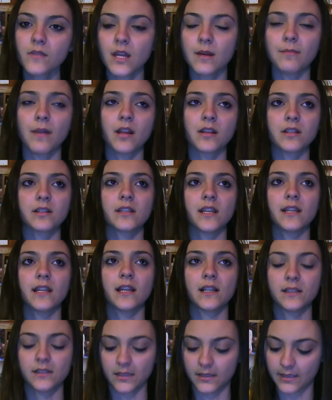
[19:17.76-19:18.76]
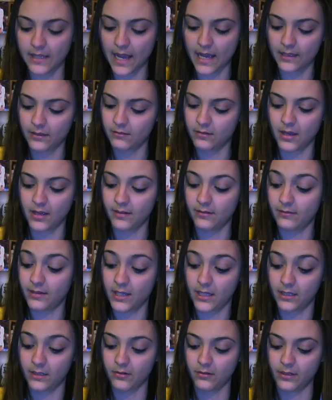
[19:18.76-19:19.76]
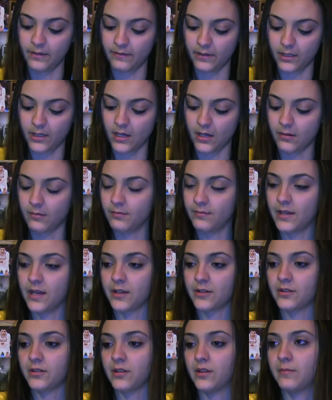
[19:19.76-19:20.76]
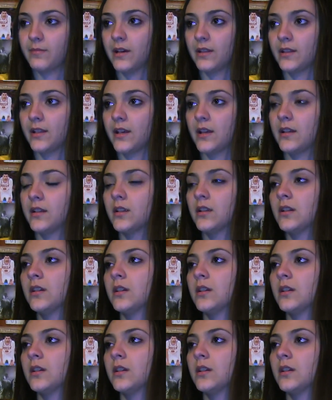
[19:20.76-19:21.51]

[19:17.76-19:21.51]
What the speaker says: I'm not just saying that because of Zach. I don't even care actually about that.